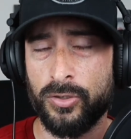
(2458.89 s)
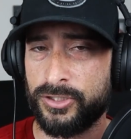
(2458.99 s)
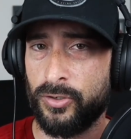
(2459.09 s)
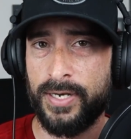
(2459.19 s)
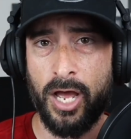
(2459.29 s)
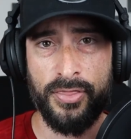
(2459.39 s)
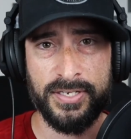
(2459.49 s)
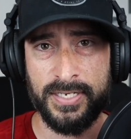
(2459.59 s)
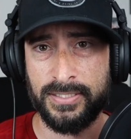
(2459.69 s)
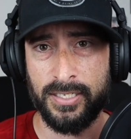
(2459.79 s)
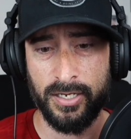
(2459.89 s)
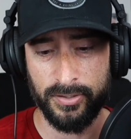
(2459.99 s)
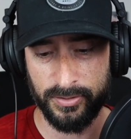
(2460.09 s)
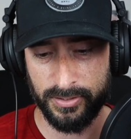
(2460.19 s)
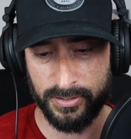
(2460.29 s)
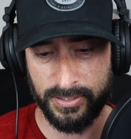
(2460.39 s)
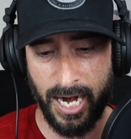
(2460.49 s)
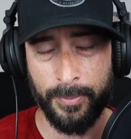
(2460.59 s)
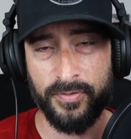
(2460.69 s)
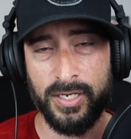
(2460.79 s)
So now this is the
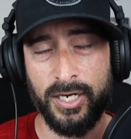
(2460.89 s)
time of the